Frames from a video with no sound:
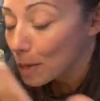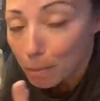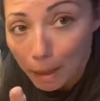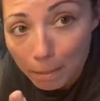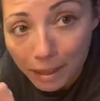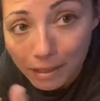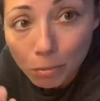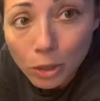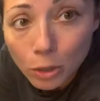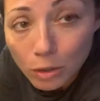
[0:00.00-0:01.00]
in my batter,
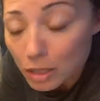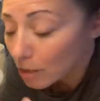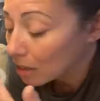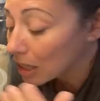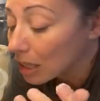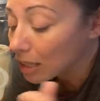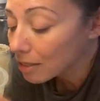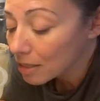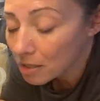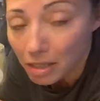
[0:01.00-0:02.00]
because the
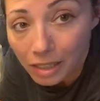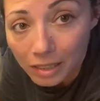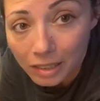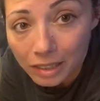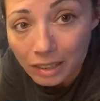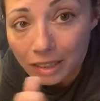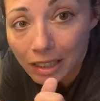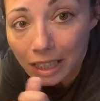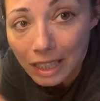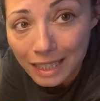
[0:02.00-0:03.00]
discard
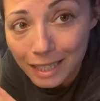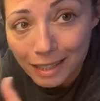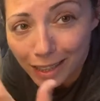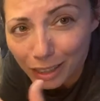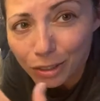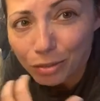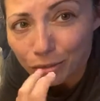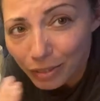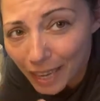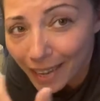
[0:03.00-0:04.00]
is kind of
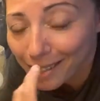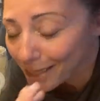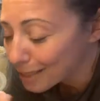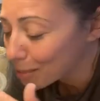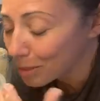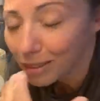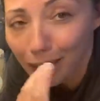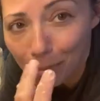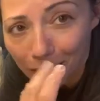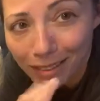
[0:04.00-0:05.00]
acts a little bit
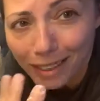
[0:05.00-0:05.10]
like butter.